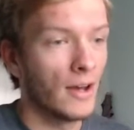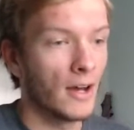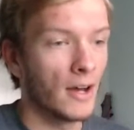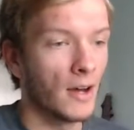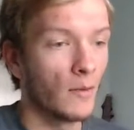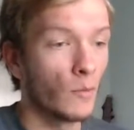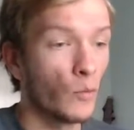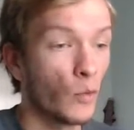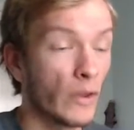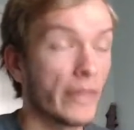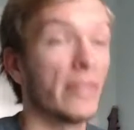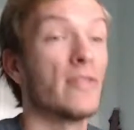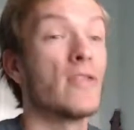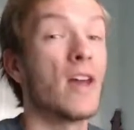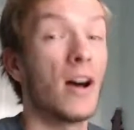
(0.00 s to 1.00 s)
with
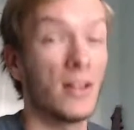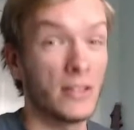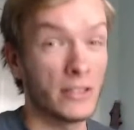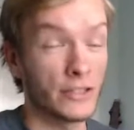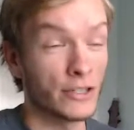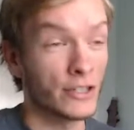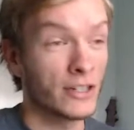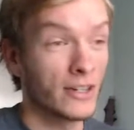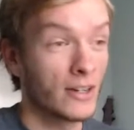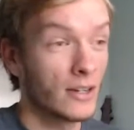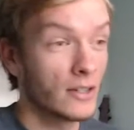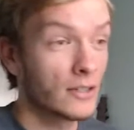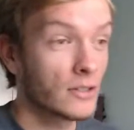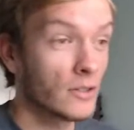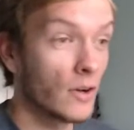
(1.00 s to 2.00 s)
knowledge.
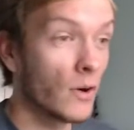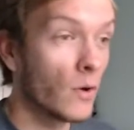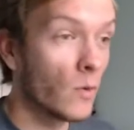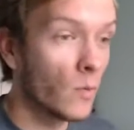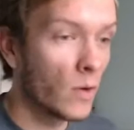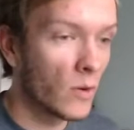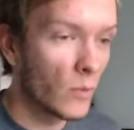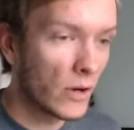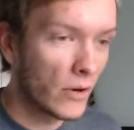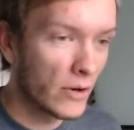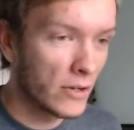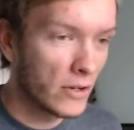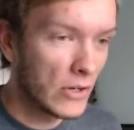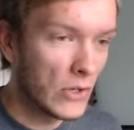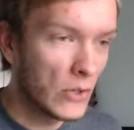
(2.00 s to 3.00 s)
So what we're going to
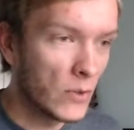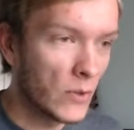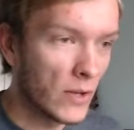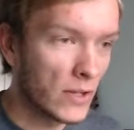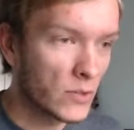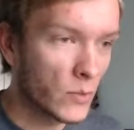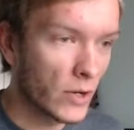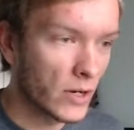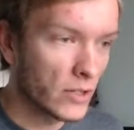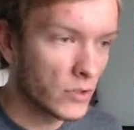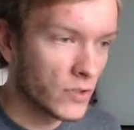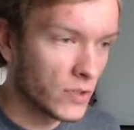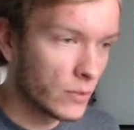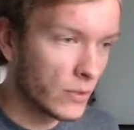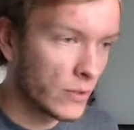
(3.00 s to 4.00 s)
do is we're going to
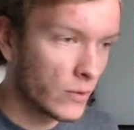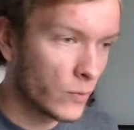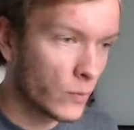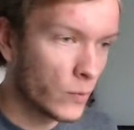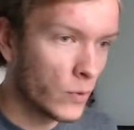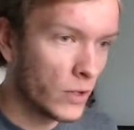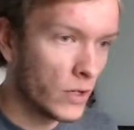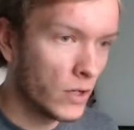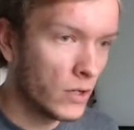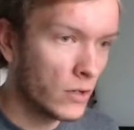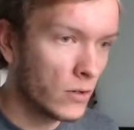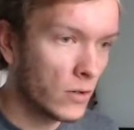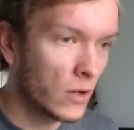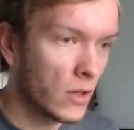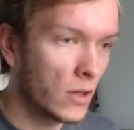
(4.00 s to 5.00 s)
zoom in real
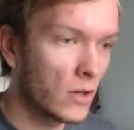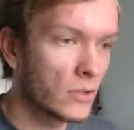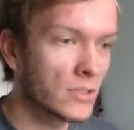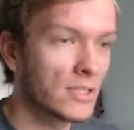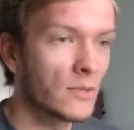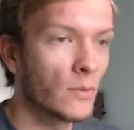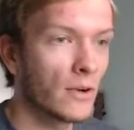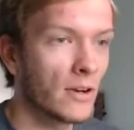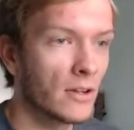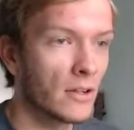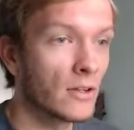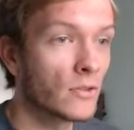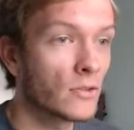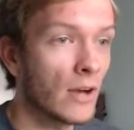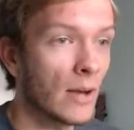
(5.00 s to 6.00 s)
close and we're going to
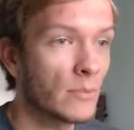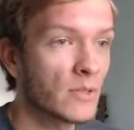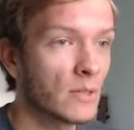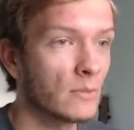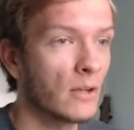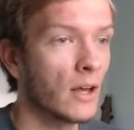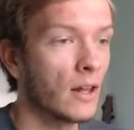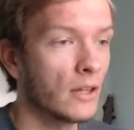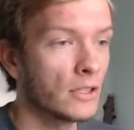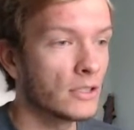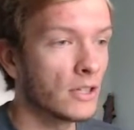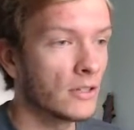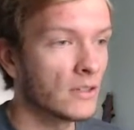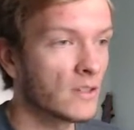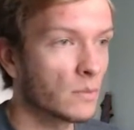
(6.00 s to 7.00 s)
drop some knowledge on
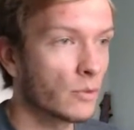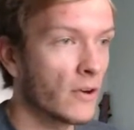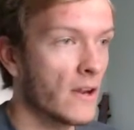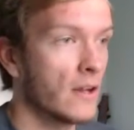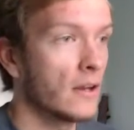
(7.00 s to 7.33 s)
this brain.